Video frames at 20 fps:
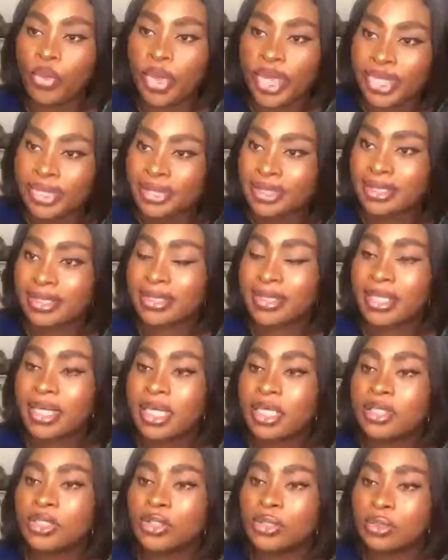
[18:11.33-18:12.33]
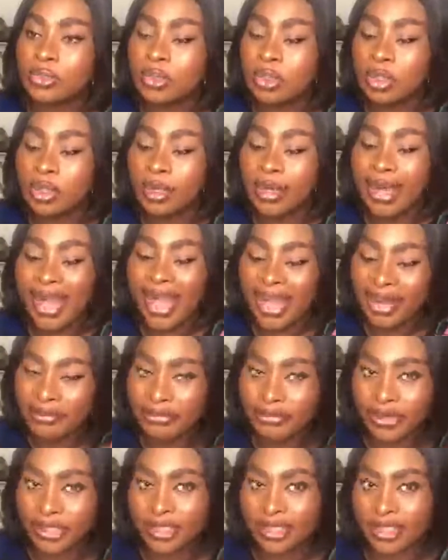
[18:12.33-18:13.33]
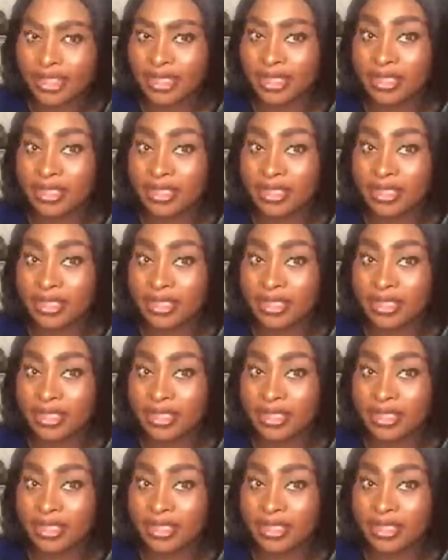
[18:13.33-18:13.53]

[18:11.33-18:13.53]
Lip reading: with emphasis.